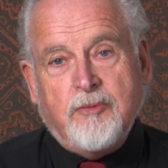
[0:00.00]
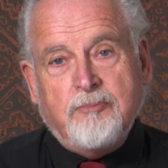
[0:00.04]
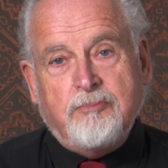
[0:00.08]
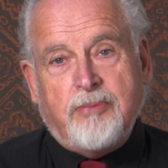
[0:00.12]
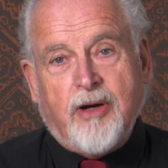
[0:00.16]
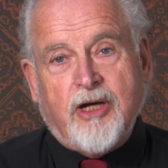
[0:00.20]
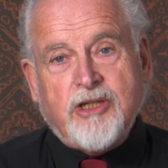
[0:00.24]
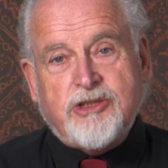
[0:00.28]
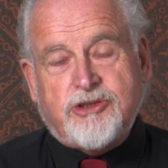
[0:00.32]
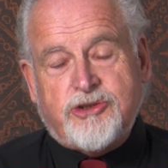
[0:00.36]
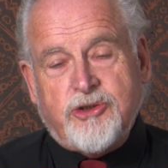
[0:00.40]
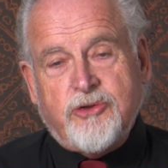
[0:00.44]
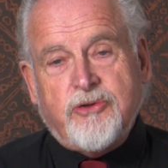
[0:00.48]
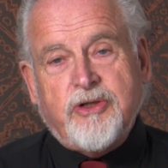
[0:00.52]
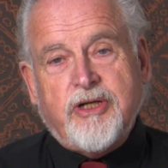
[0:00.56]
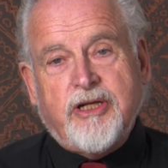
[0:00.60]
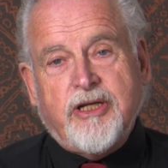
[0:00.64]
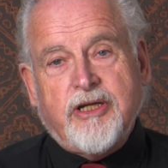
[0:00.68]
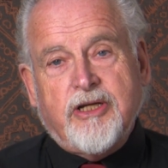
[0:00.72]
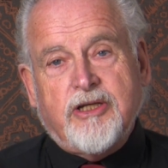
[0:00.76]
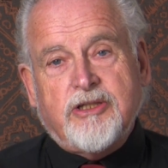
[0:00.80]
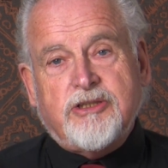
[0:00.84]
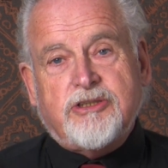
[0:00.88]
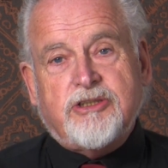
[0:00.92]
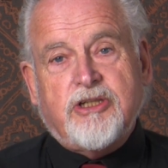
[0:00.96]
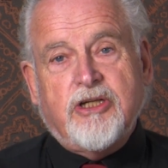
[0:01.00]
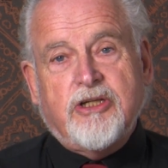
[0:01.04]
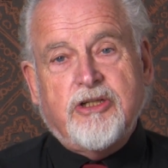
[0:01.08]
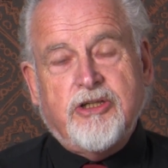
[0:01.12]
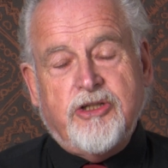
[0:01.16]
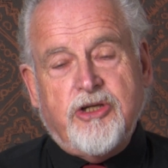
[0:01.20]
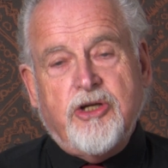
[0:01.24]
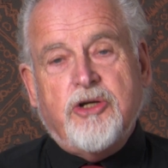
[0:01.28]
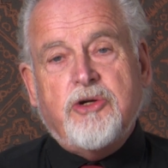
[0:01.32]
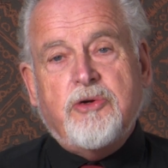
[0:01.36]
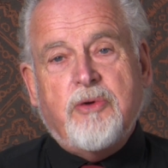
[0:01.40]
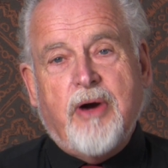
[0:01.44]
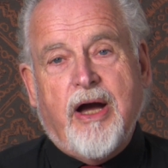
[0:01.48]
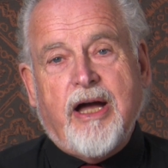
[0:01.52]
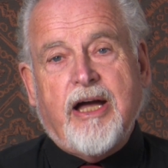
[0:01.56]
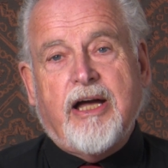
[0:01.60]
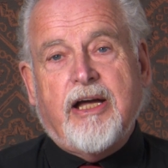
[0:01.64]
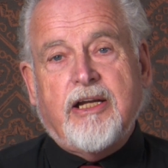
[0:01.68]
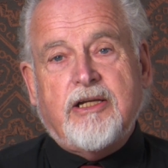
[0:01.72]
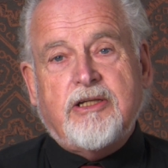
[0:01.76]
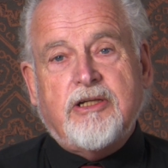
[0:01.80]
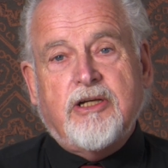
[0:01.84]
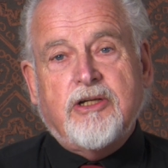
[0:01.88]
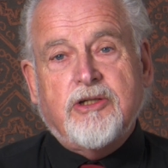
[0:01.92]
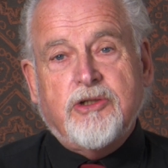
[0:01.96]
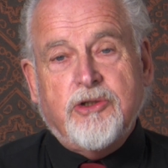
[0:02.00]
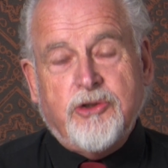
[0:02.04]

By joining us, you add